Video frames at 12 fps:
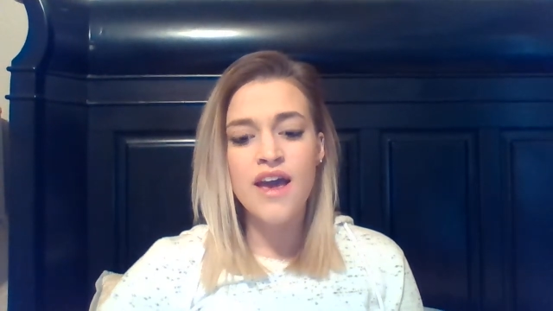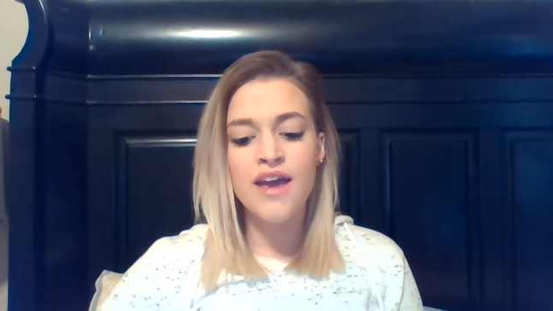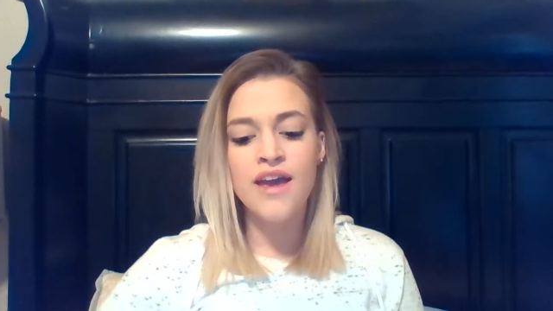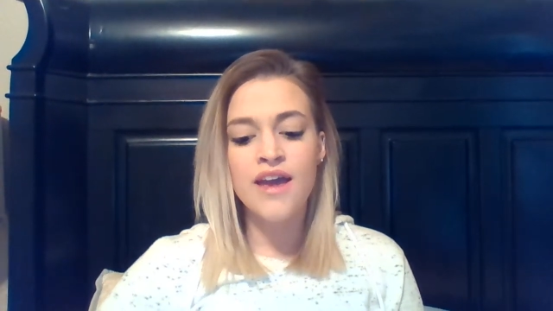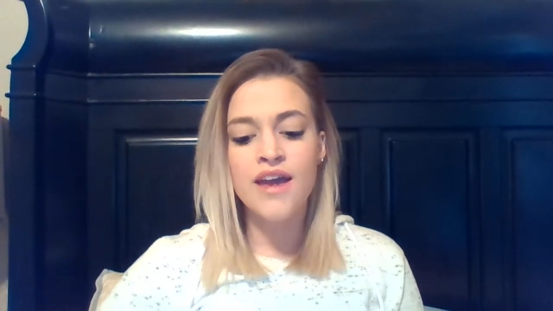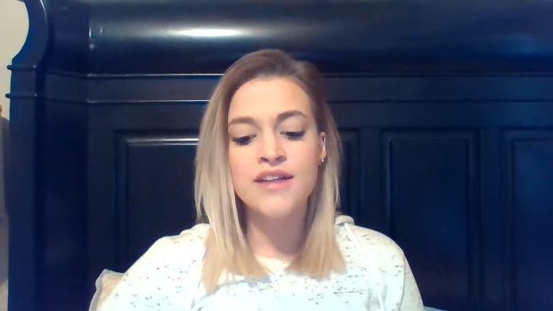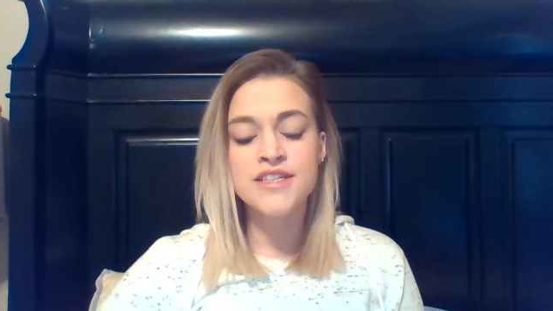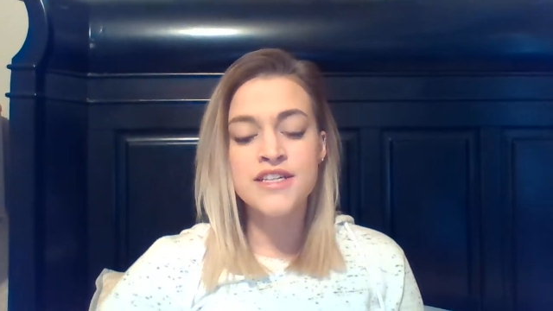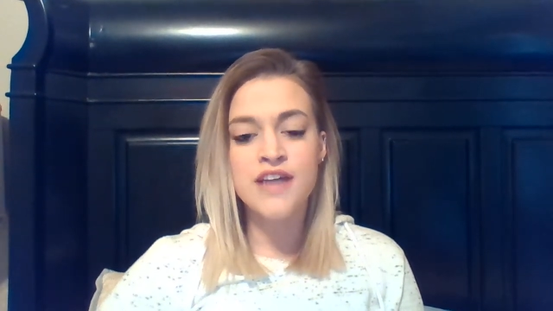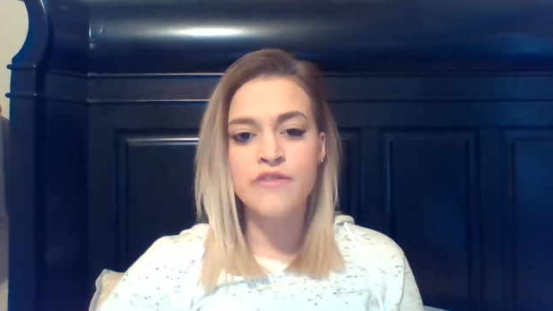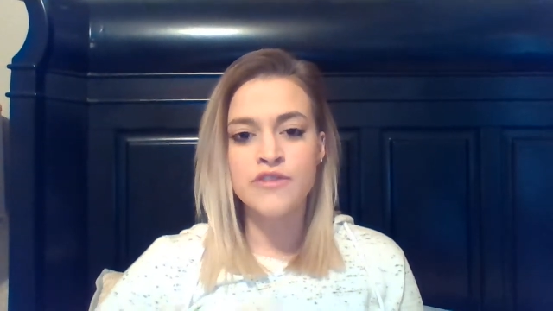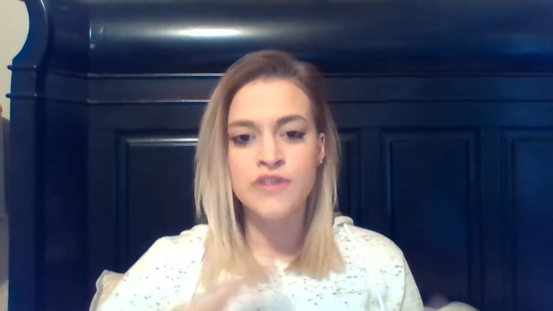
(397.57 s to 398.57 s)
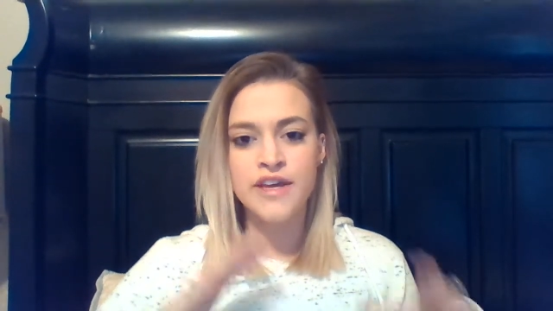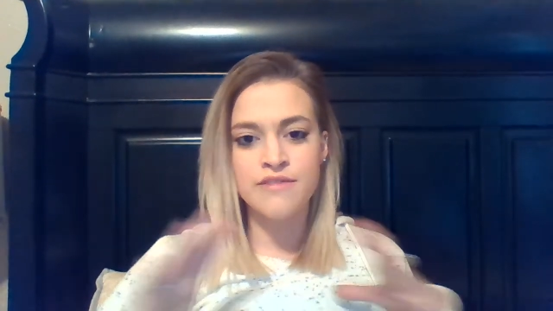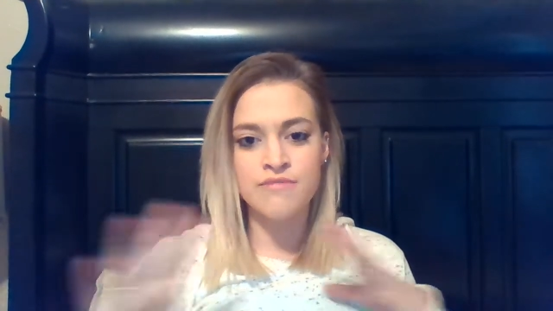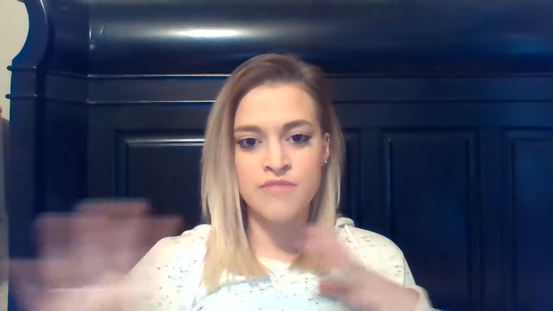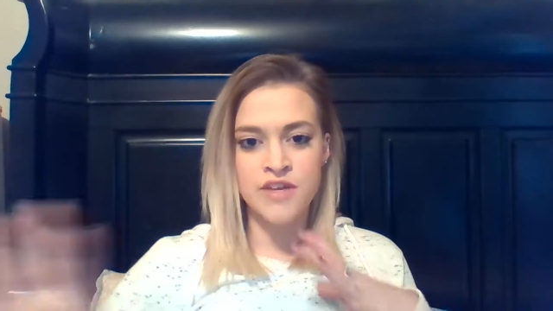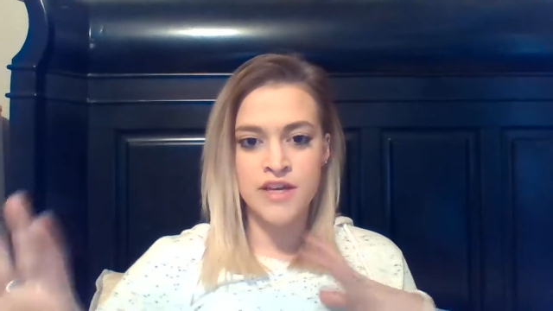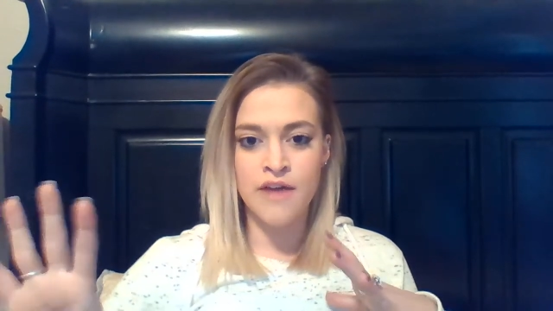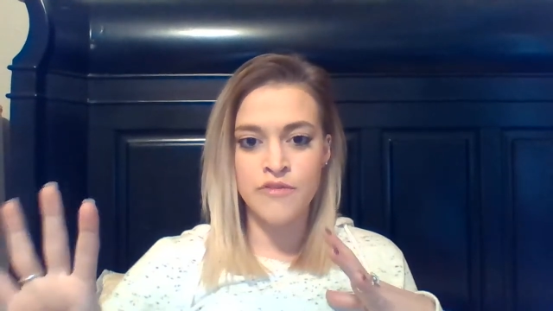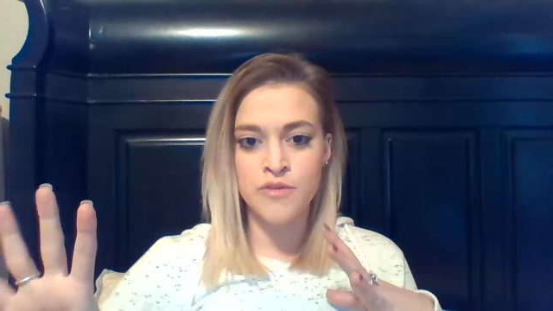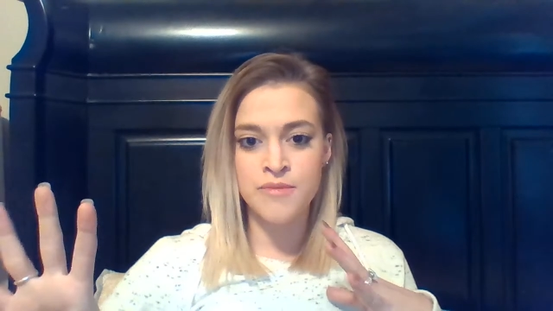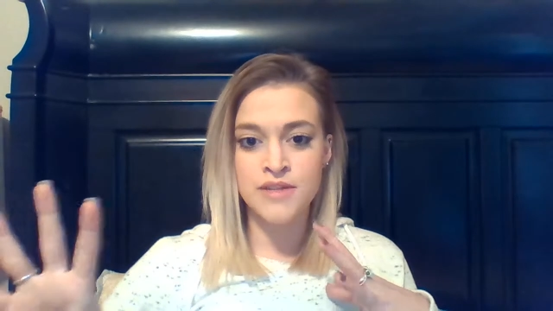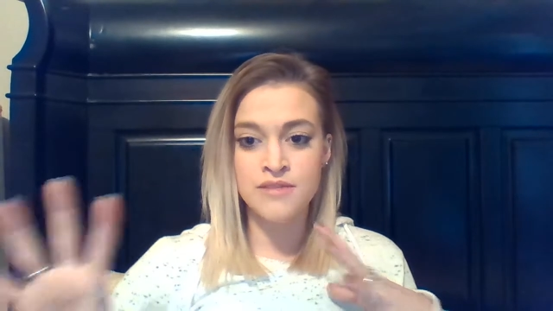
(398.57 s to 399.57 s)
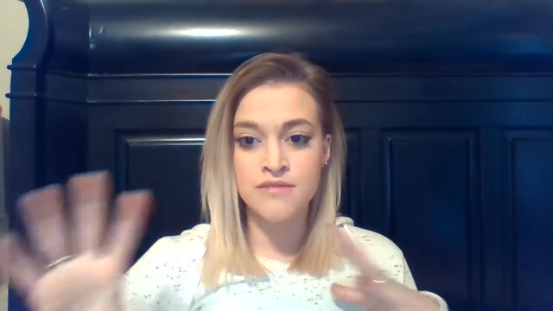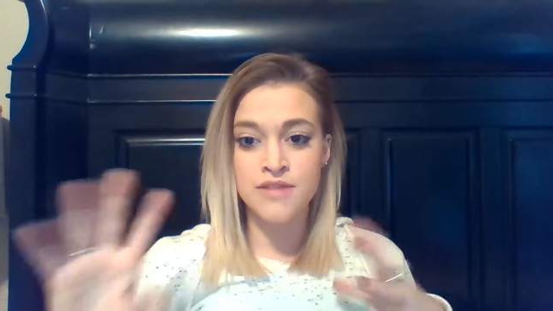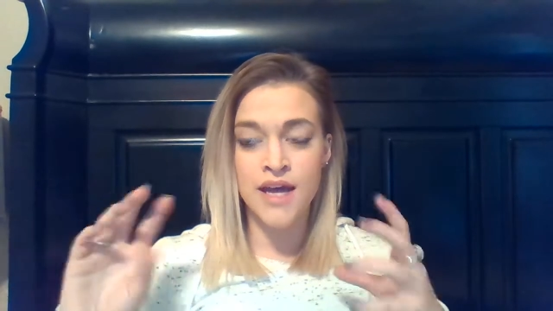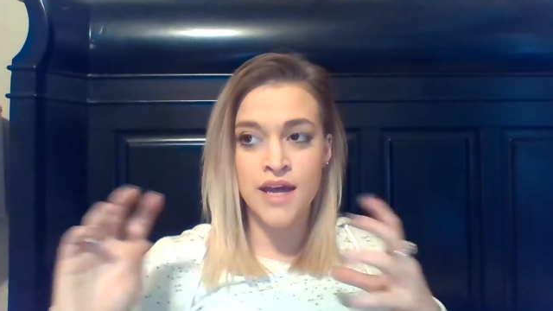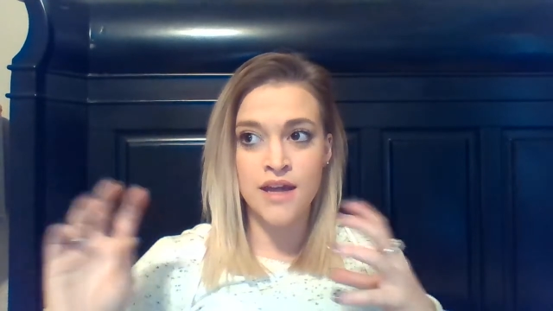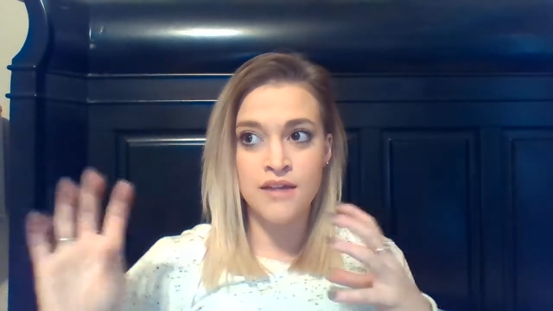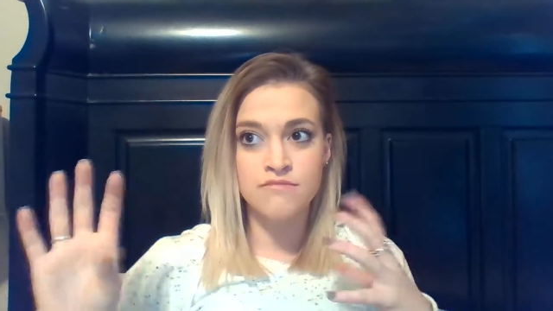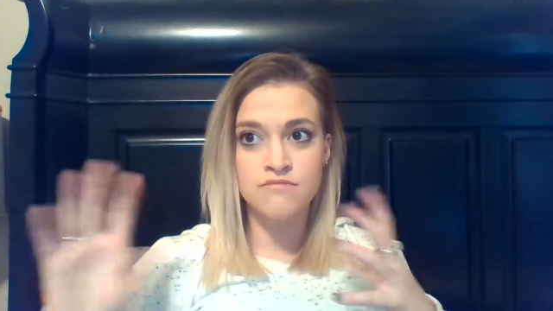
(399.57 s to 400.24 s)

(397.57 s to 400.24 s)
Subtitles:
and to cover the